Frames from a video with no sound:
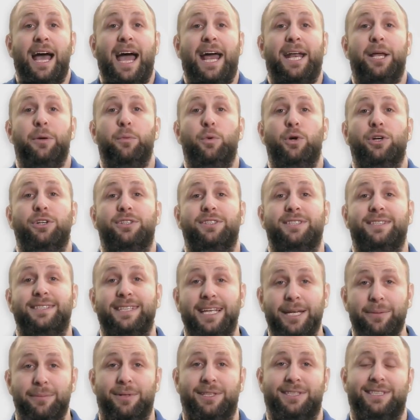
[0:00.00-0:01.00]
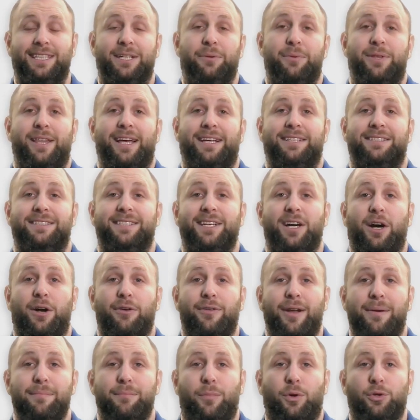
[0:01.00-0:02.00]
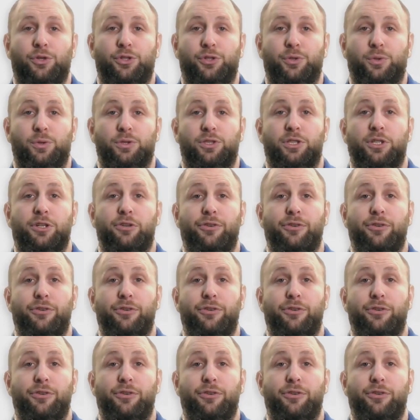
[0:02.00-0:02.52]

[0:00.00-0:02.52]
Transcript: and it works seamlessly with our CRM module to